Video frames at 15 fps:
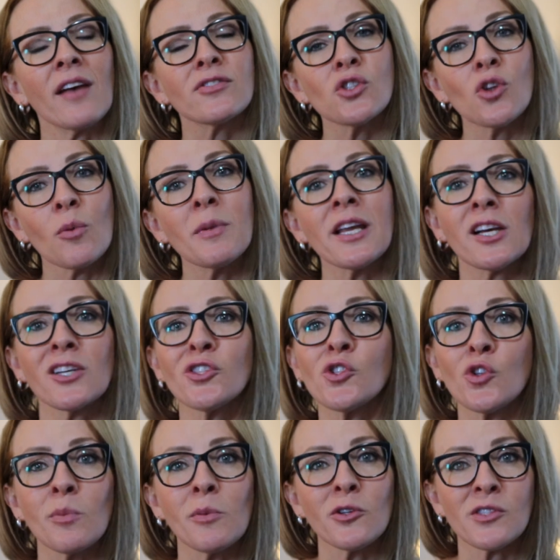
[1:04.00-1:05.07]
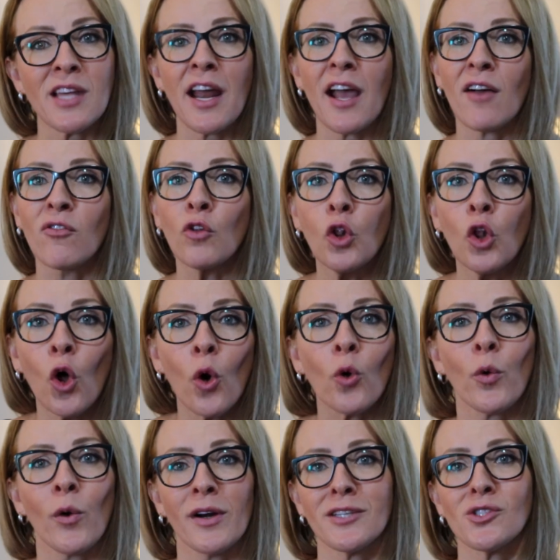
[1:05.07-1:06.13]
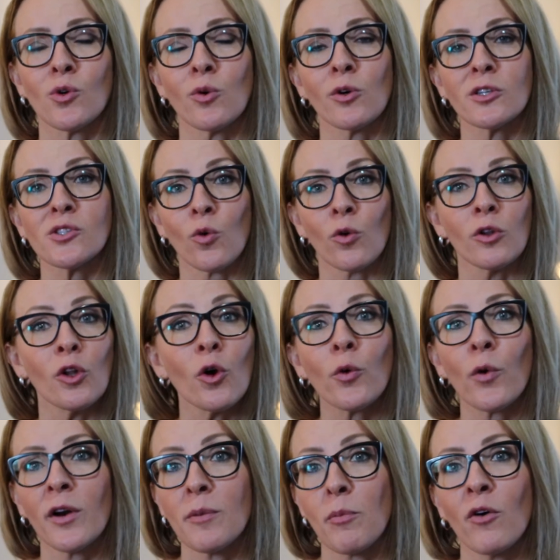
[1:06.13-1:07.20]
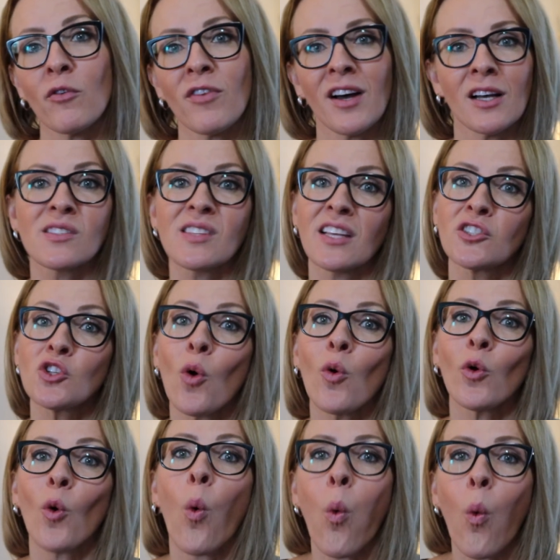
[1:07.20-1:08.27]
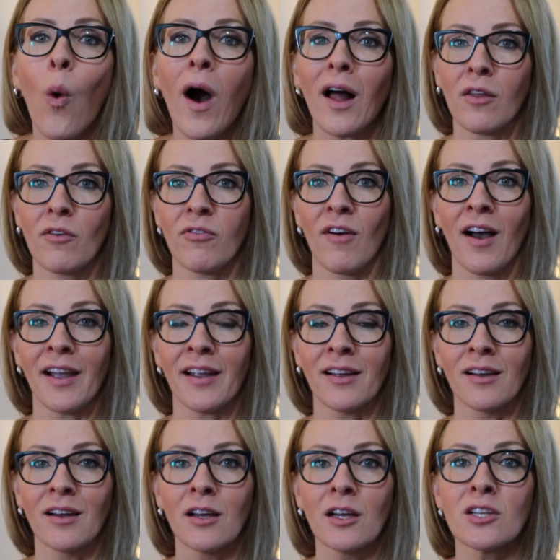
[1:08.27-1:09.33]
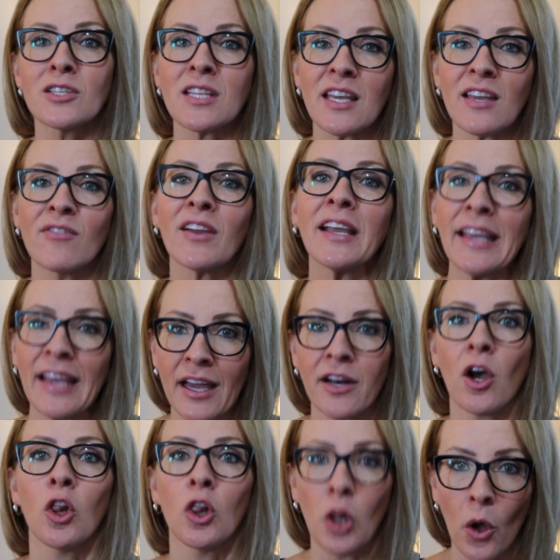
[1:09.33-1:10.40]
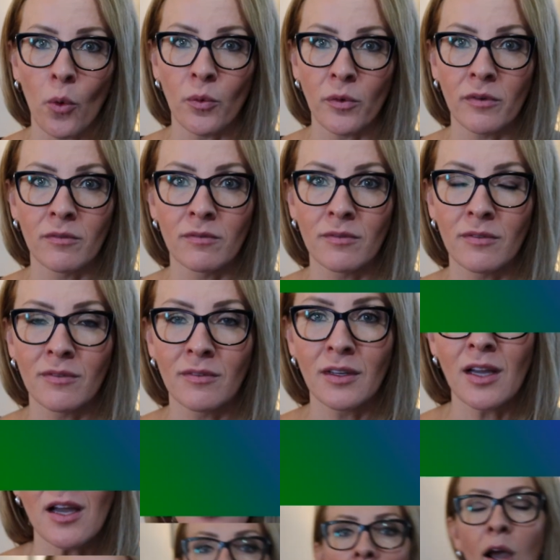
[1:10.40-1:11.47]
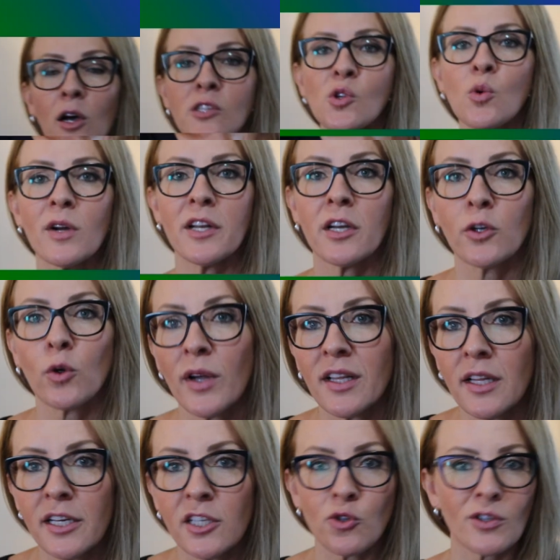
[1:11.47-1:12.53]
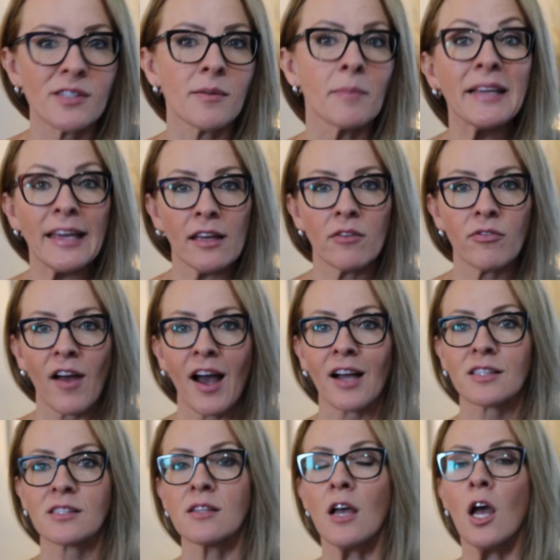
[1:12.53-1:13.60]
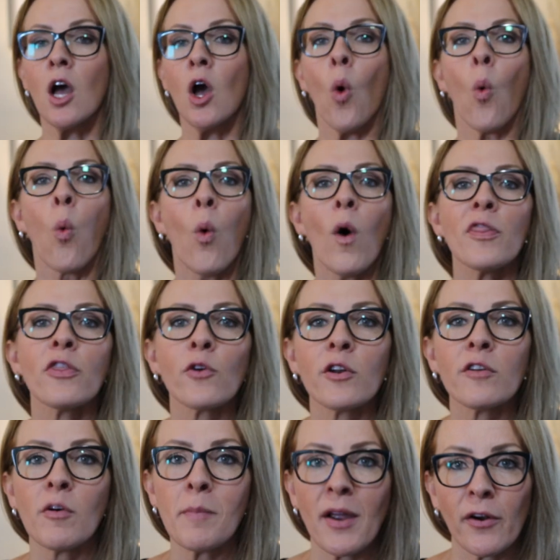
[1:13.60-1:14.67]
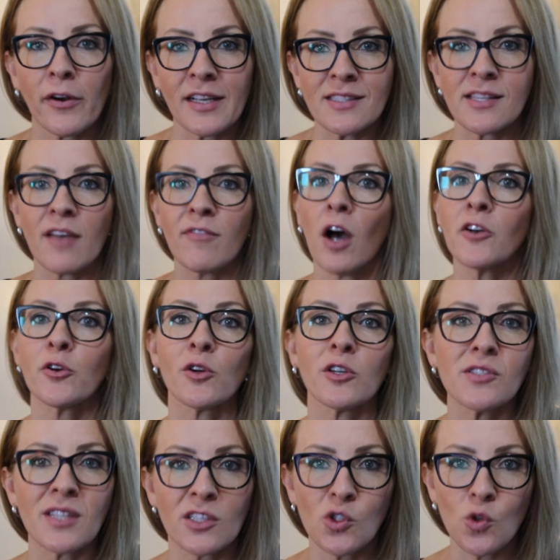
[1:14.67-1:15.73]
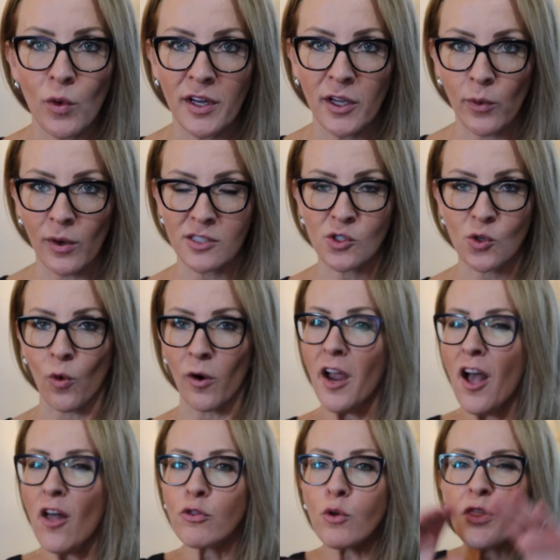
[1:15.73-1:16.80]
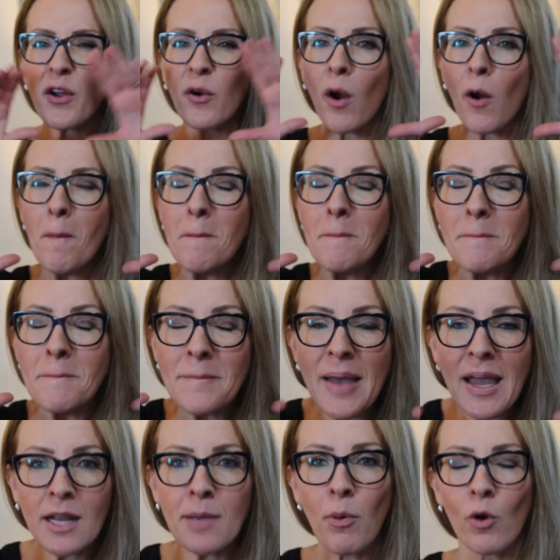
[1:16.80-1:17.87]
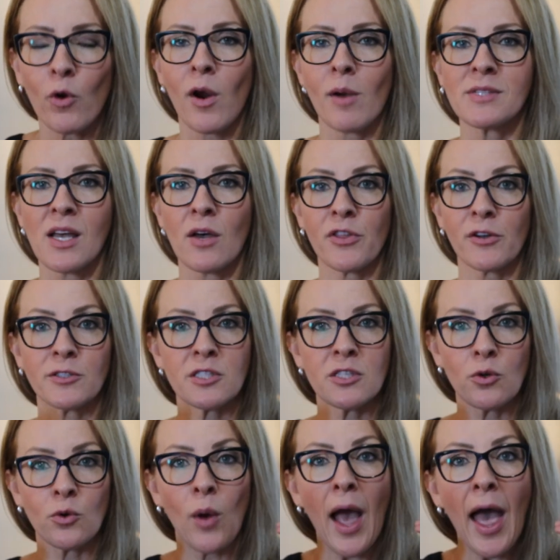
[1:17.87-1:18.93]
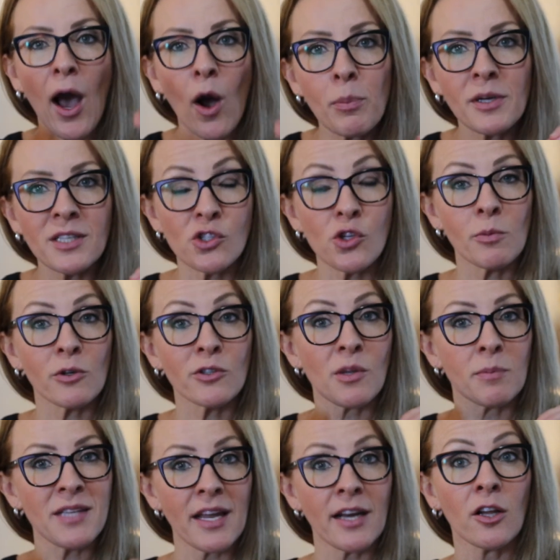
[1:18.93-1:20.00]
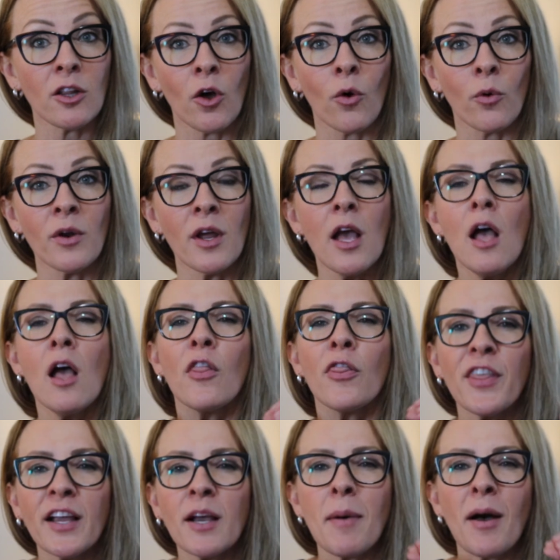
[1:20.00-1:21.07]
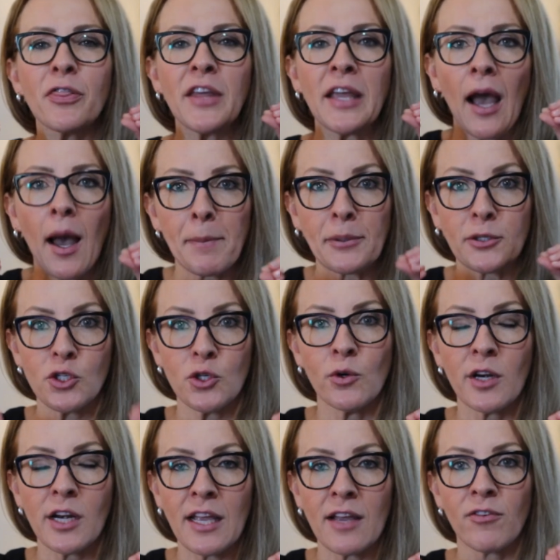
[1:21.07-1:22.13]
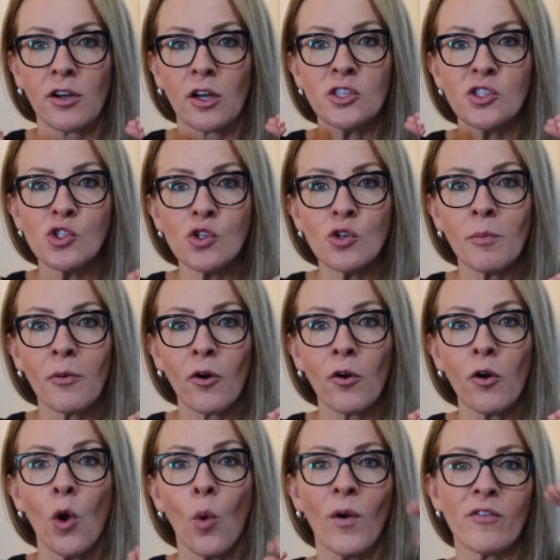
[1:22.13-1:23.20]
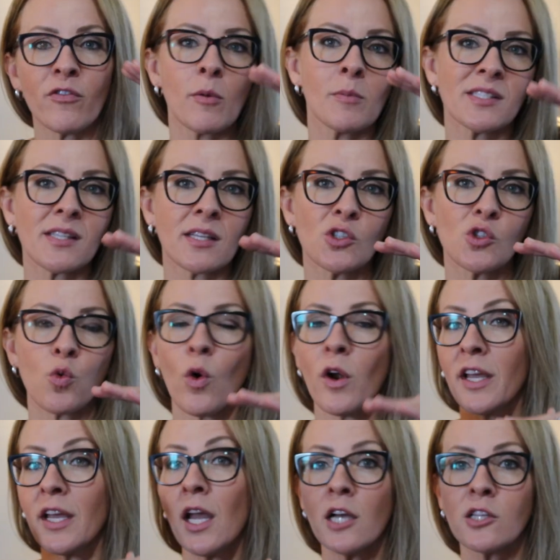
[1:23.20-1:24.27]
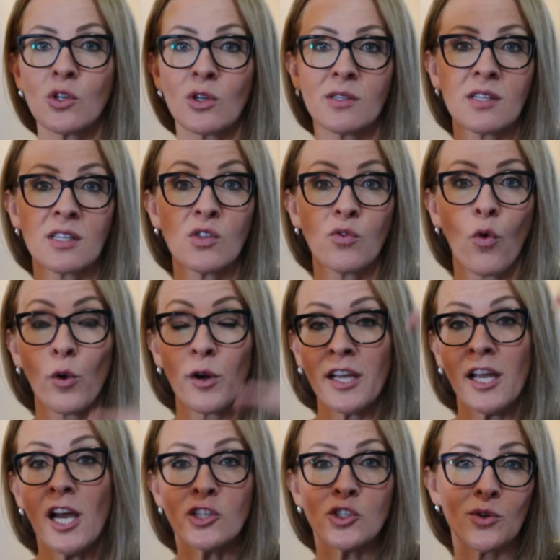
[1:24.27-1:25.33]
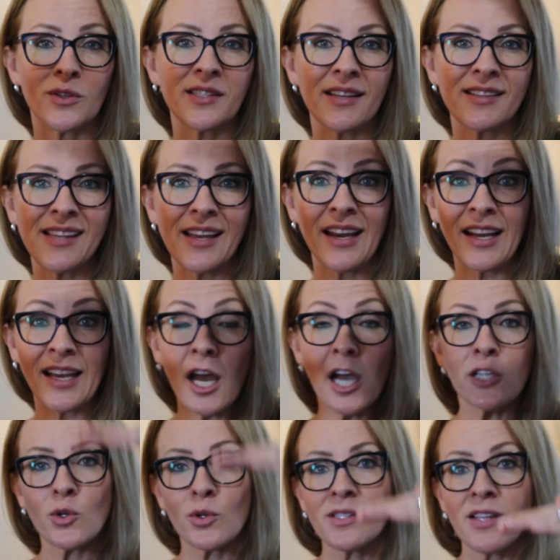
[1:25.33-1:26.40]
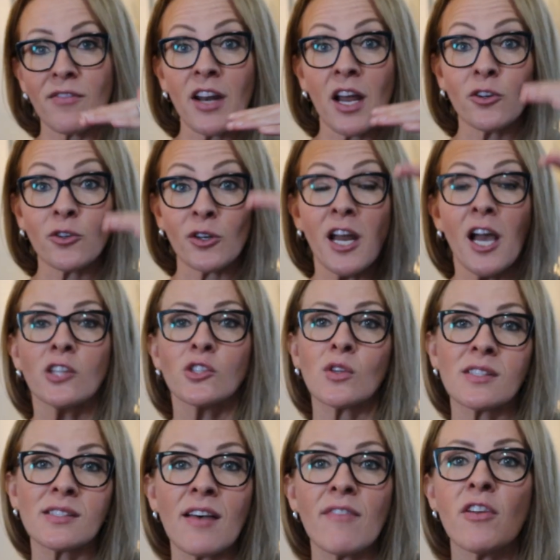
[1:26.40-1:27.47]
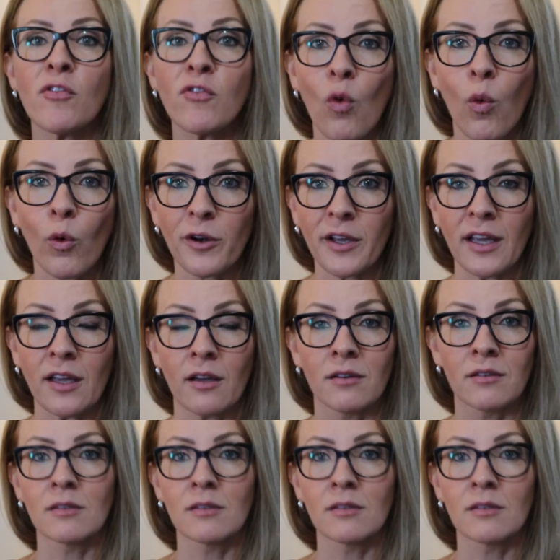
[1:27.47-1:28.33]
have so many consumers that have low credit scores or low credit profiles that don't qualify to even get a loan. I also want to quickly address some key facts. One third of Americans have under a 620 credit score, so there are many programs out there to help consumers obtain a loan. Think about the opportunity if a consumer went from a 620 to a 640 to a 680 to a 700 to a 740